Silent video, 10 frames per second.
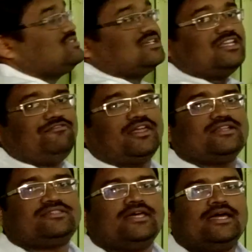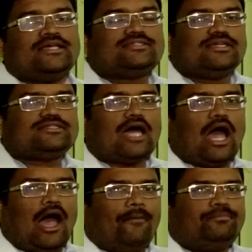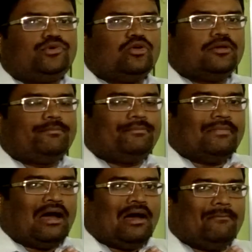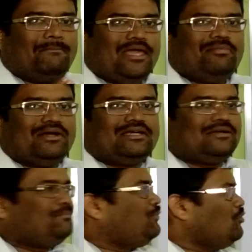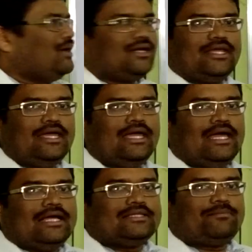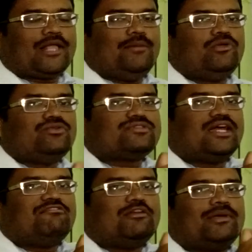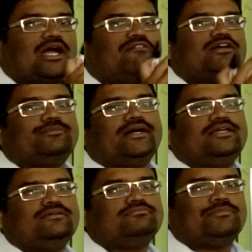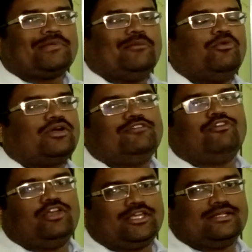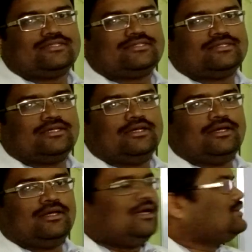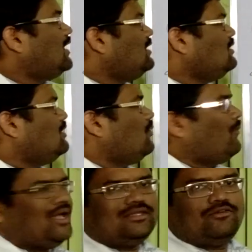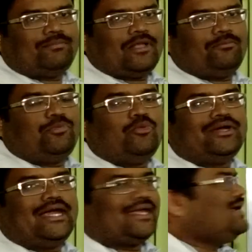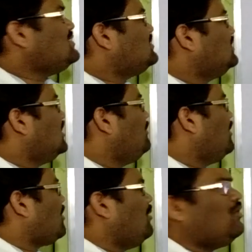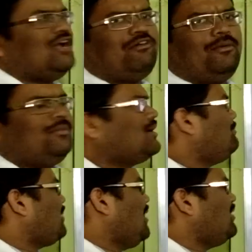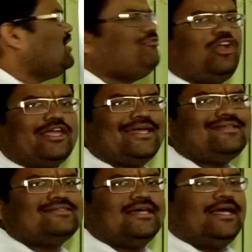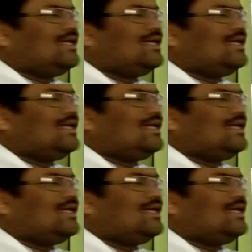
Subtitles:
the significance. Since up to puberty, the primary oocyte will be covered by primordial follicles. Then when the puberty attains, the primordial follicle become primary follicles,